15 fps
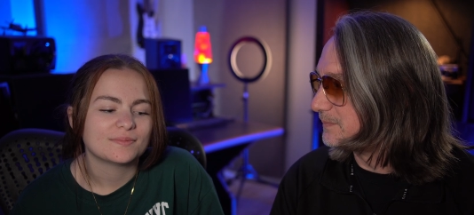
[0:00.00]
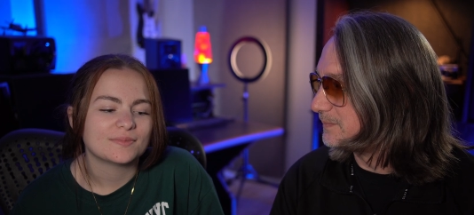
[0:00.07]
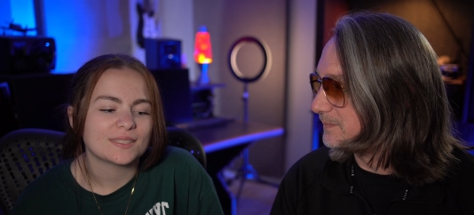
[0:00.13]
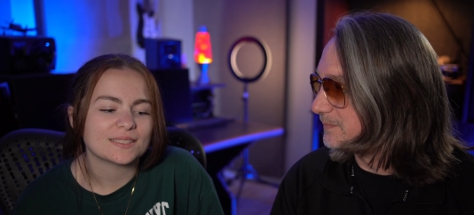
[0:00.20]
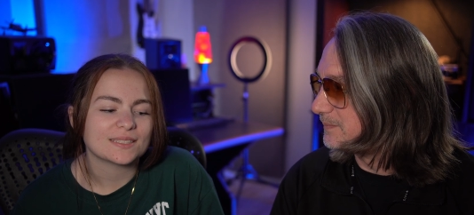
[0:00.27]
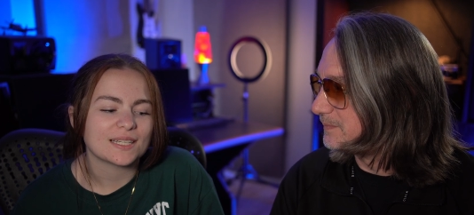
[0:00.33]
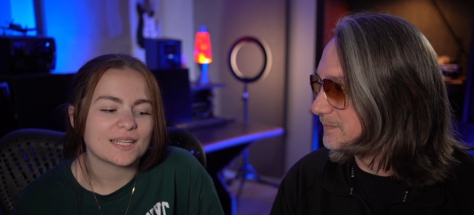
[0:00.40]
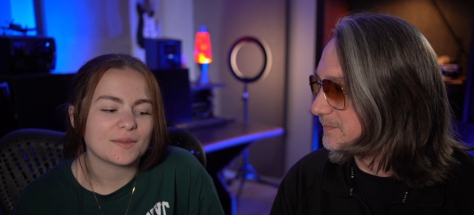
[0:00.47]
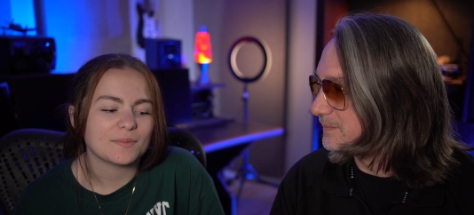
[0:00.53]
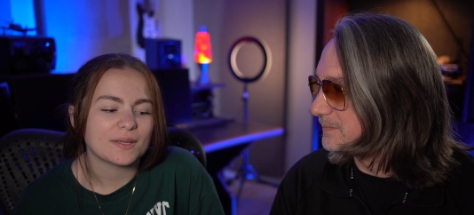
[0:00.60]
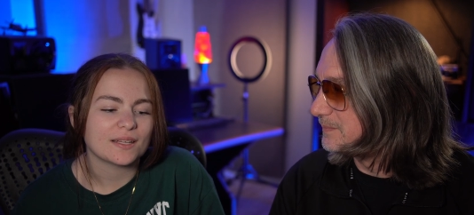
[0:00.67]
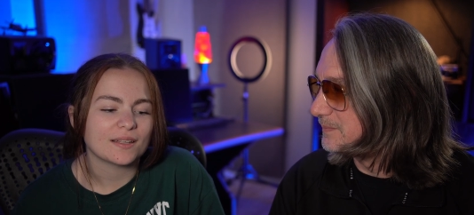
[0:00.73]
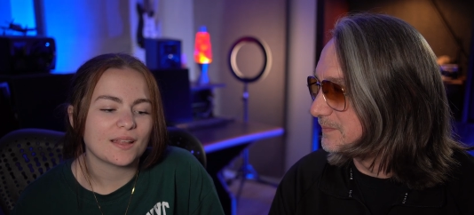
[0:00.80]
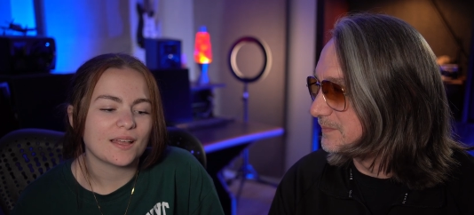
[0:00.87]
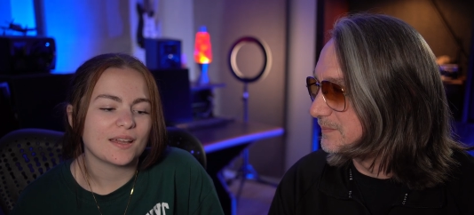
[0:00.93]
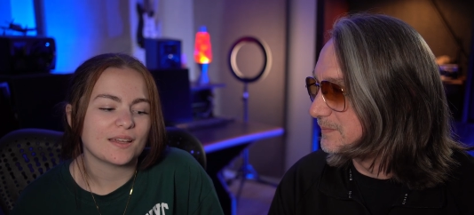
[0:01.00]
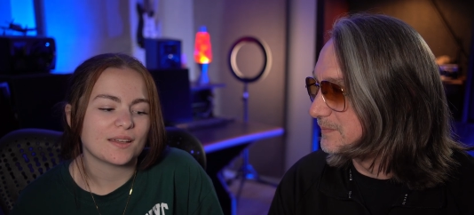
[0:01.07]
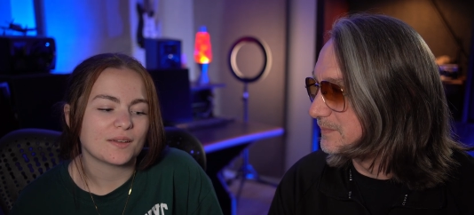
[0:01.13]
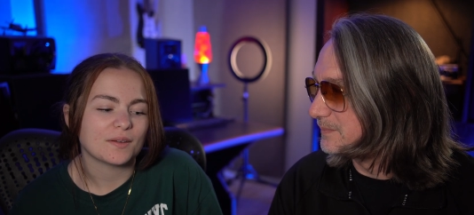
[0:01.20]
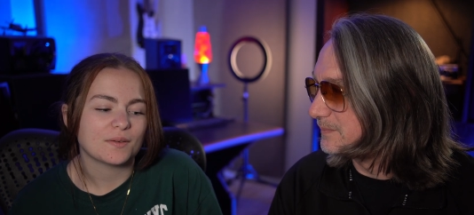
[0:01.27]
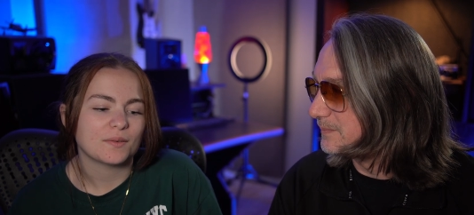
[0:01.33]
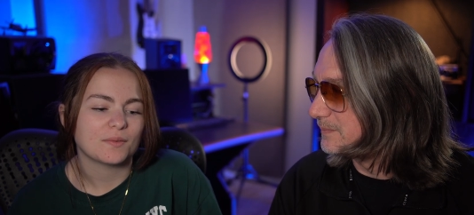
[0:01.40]
Speaker 1: this lady being
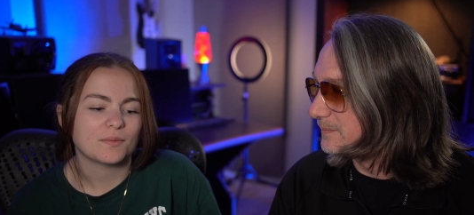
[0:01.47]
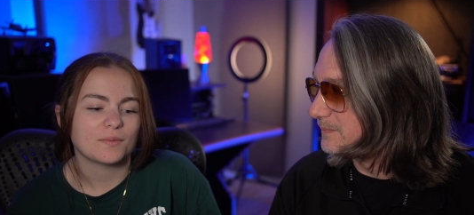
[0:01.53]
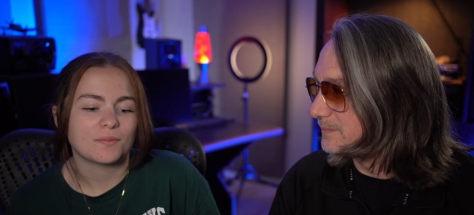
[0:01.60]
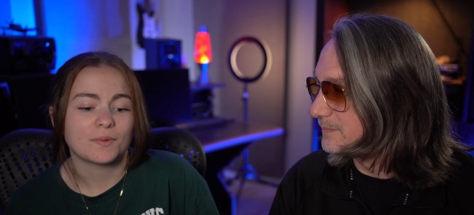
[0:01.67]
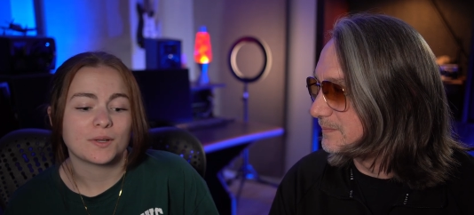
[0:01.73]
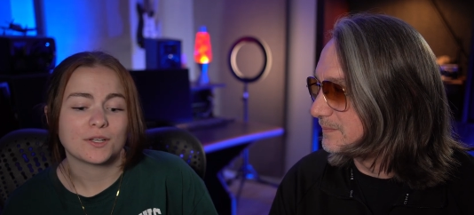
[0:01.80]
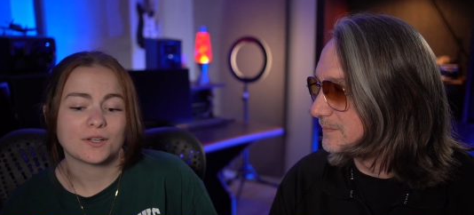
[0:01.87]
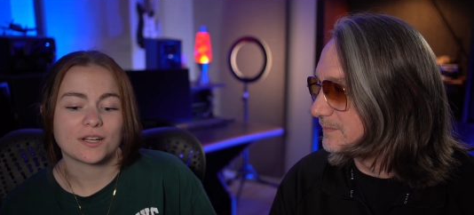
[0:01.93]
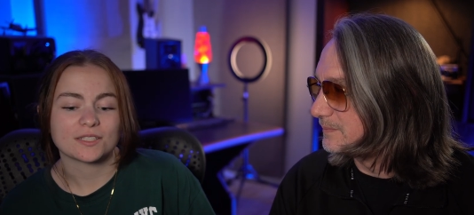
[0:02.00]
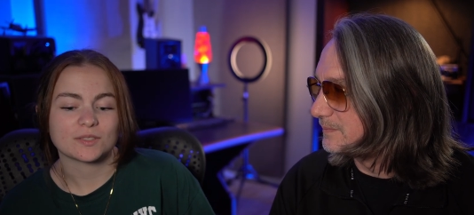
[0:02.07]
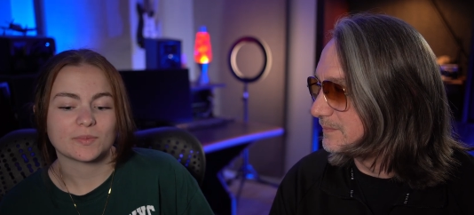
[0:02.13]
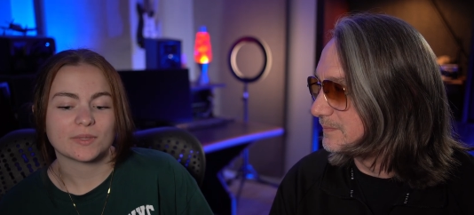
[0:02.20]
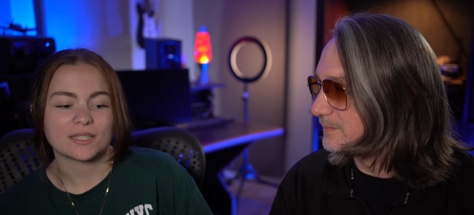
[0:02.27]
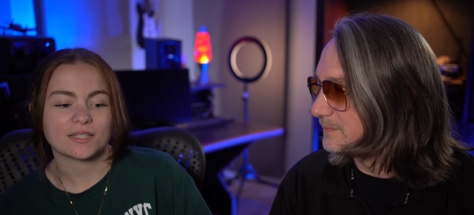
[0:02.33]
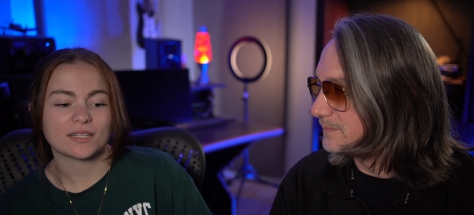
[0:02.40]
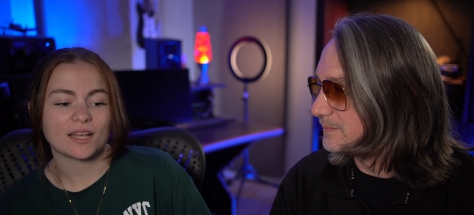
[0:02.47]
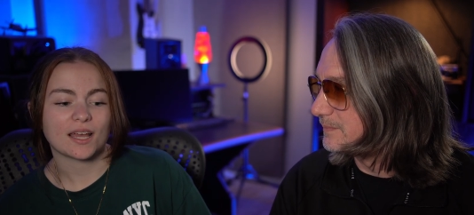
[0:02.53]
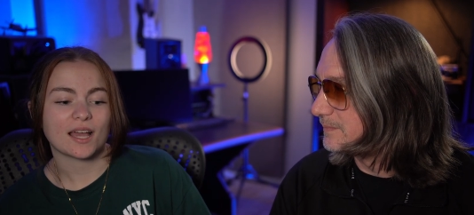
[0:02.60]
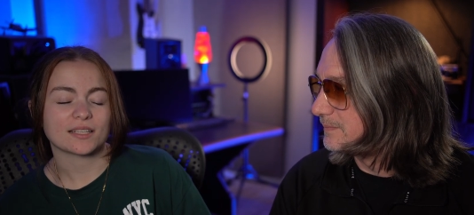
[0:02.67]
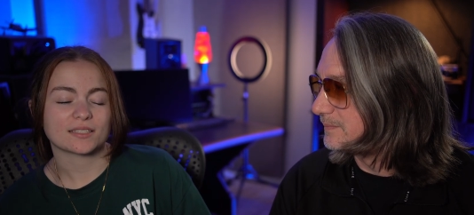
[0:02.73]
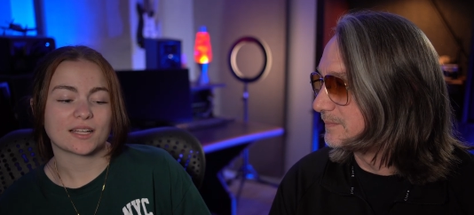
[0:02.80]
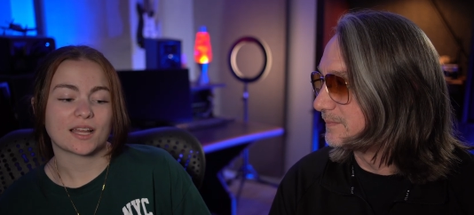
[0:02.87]
like, when your husband
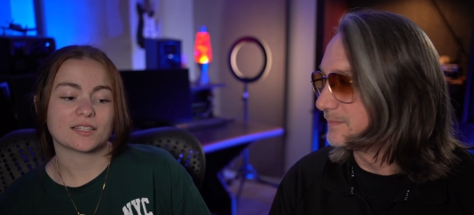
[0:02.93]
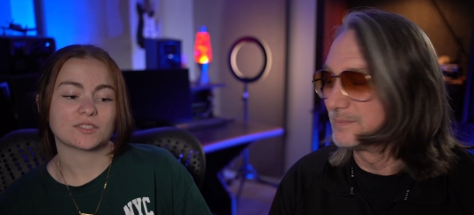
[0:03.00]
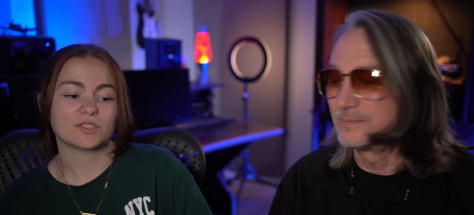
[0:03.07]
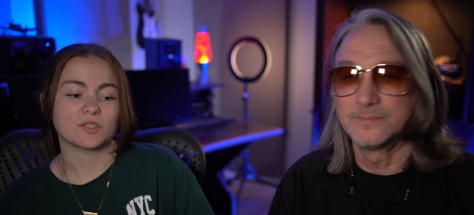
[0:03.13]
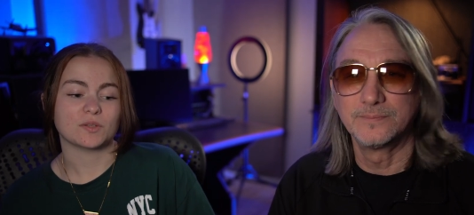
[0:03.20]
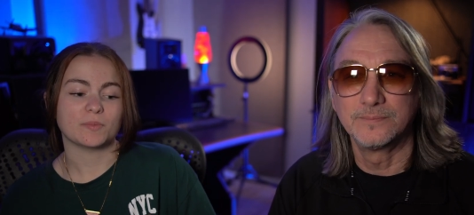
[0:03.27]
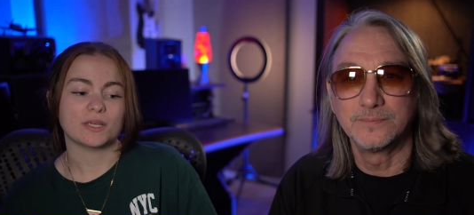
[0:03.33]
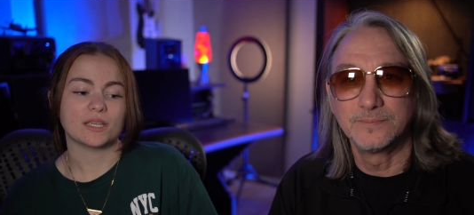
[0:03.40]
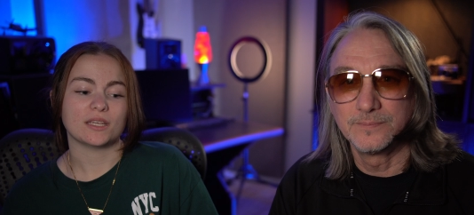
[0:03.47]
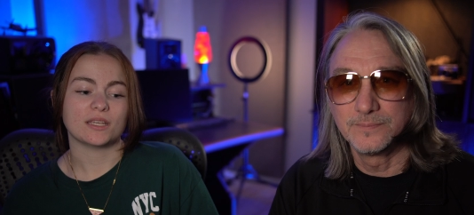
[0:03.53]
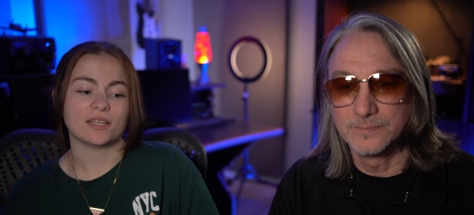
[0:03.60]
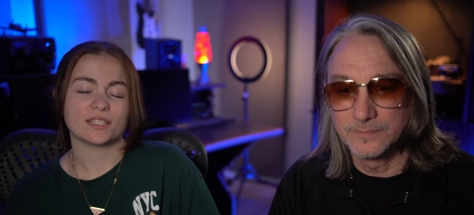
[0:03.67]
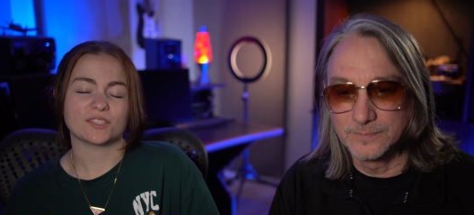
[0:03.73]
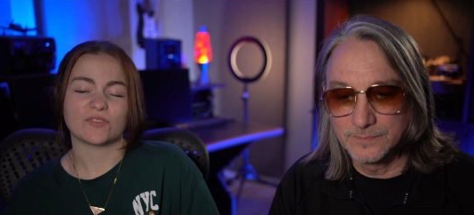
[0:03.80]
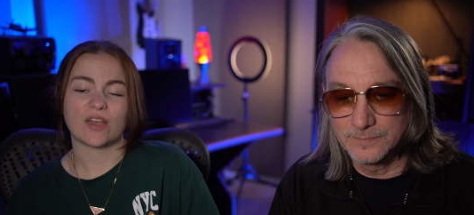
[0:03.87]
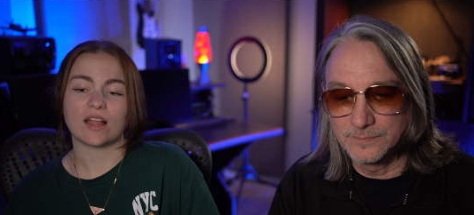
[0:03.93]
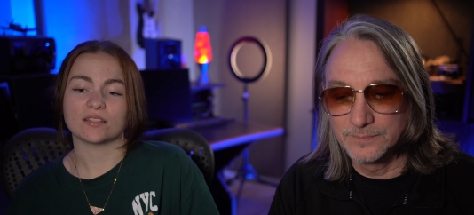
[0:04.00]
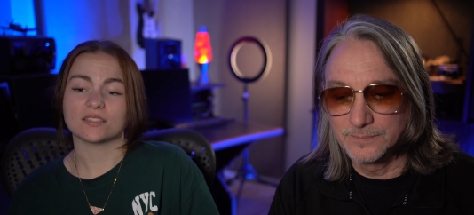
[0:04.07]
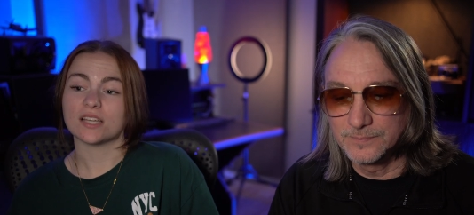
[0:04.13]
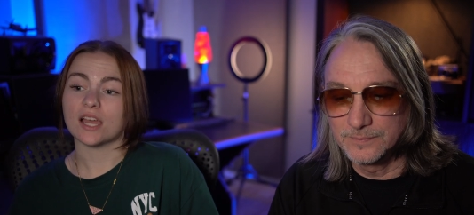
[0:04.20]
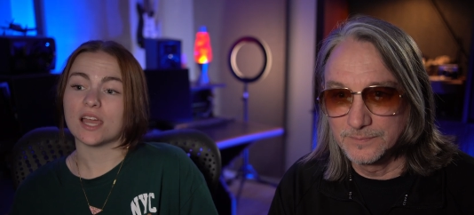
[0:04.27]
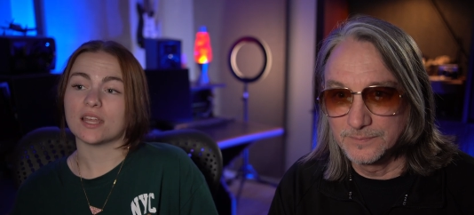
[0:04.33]
hasn't asked you to be his
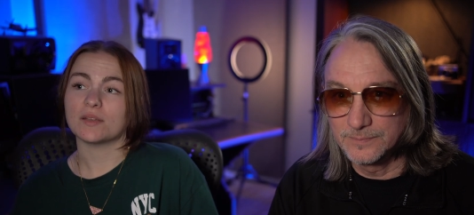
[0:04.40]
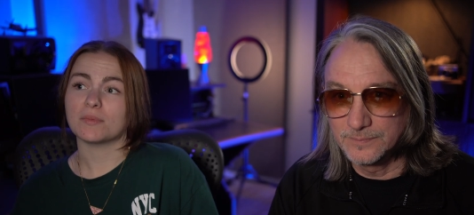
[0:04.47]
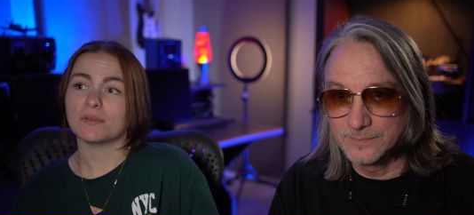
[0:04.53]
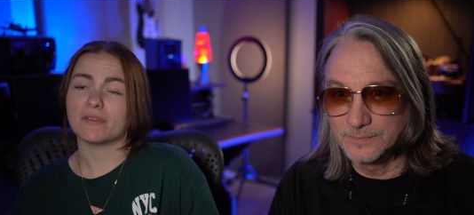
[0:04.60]
Valentine,